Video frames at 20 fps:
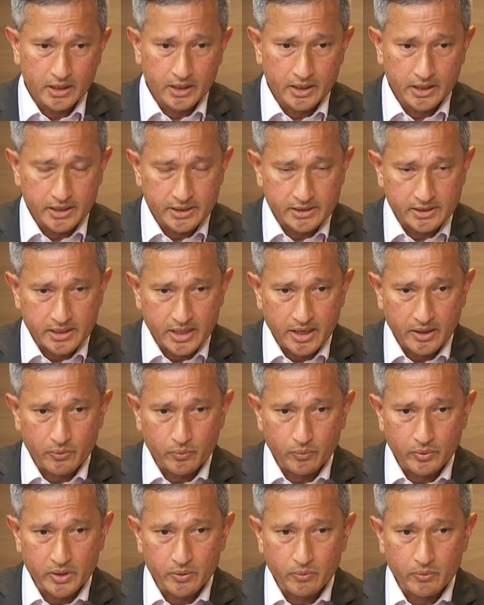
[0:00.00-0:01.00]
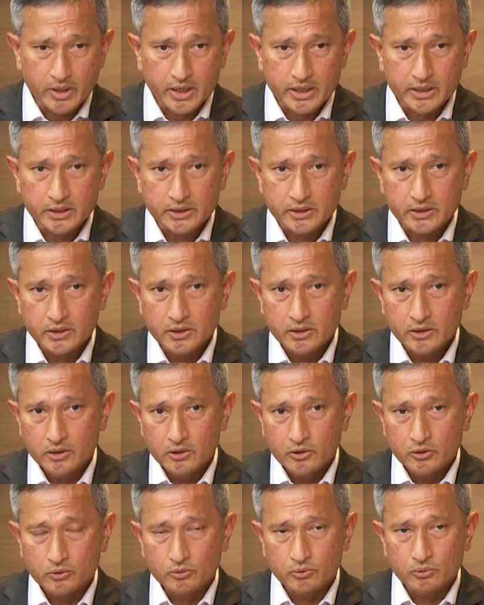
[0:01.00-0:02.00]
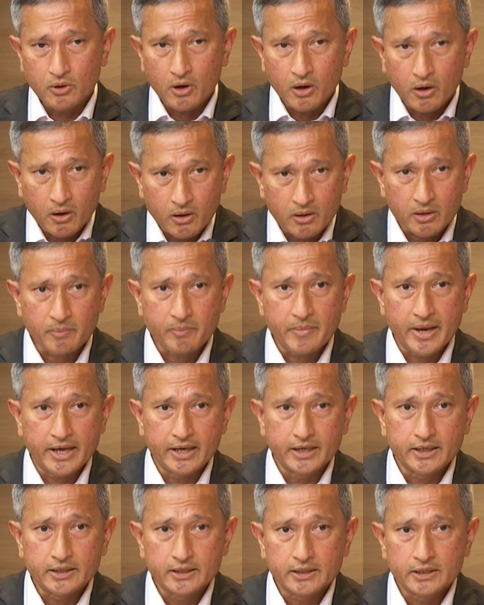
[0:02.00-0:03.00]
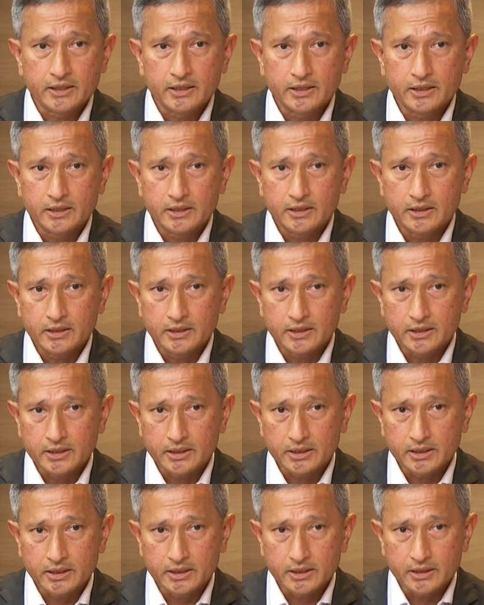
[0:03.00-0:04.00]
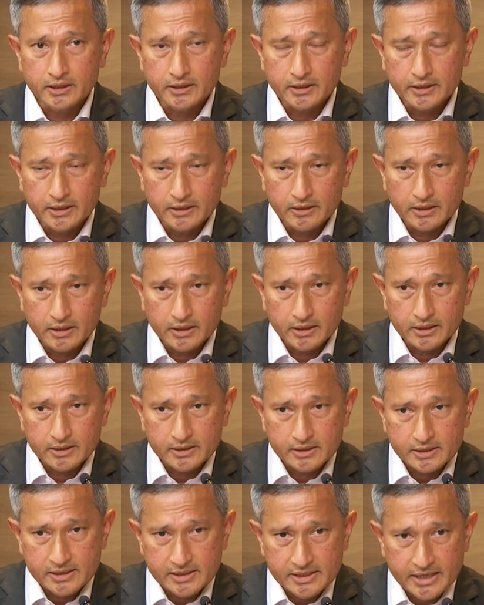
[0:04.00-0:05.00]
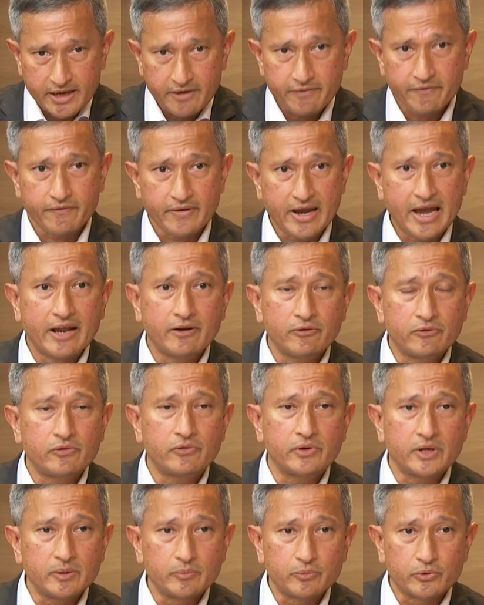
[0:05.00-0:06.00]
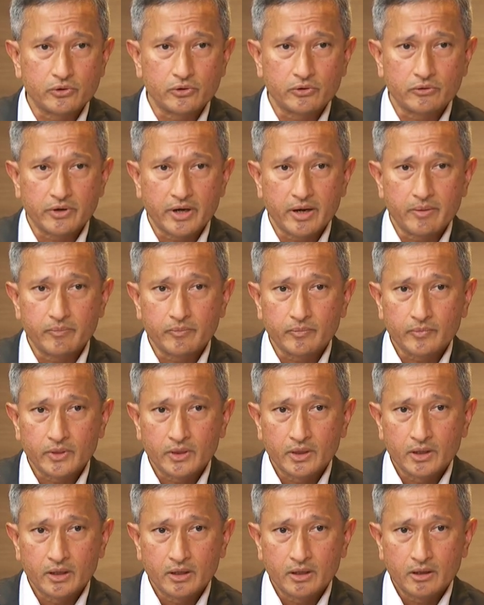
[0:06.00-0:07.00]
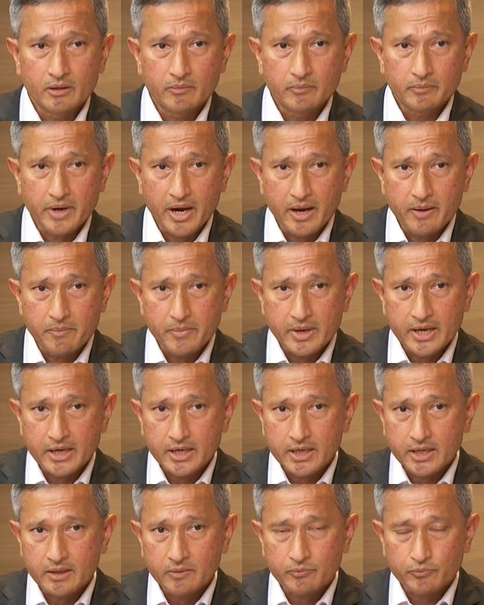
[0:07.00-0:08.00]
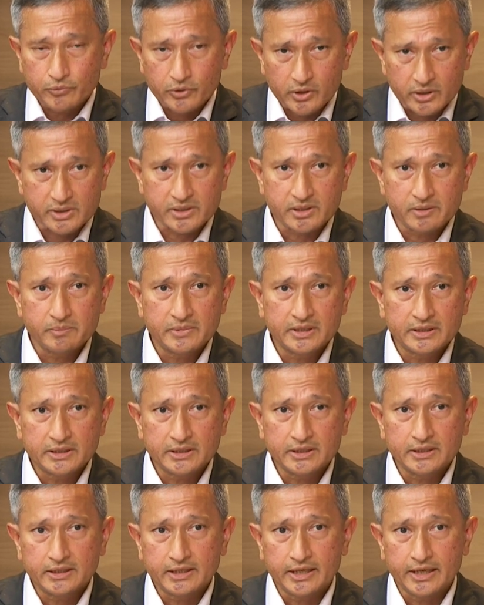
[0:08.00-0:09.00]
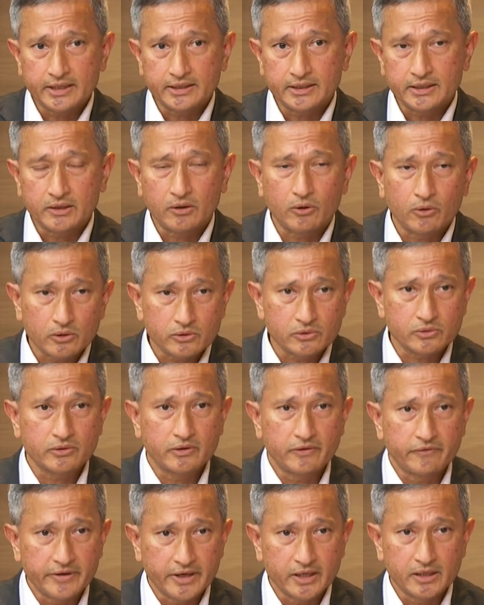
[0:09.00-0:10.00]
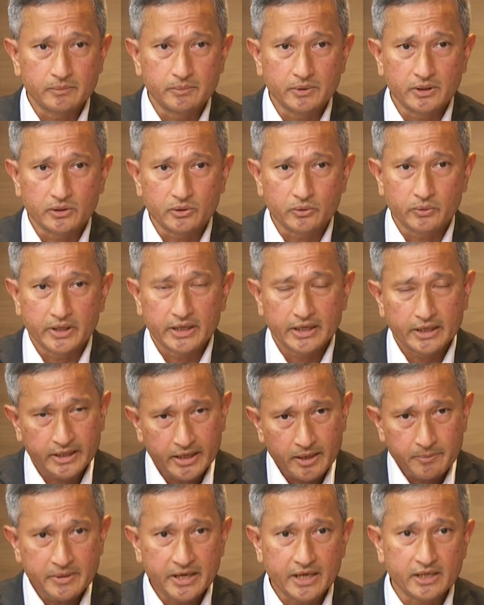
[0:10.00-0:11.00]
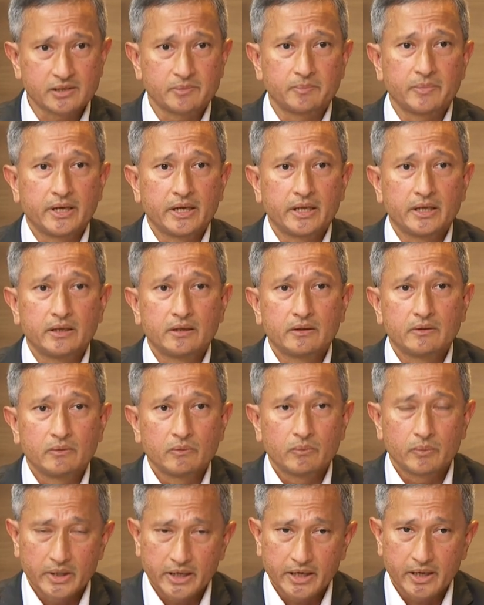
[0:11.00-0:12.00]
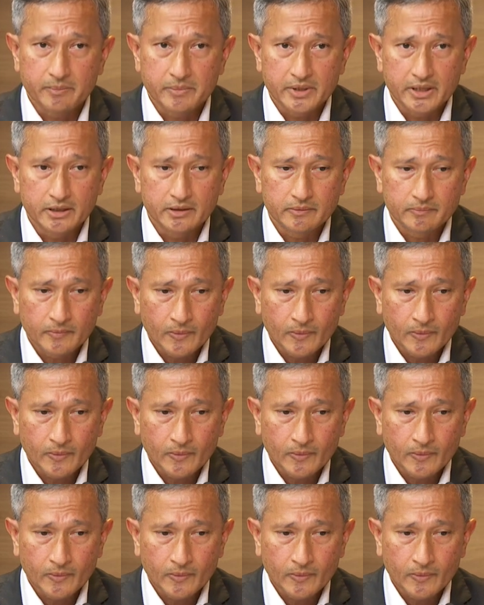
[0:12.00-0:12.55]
is that we want to augment the SafeEntry program by making proximity data also available to it. And let me explain what I mean.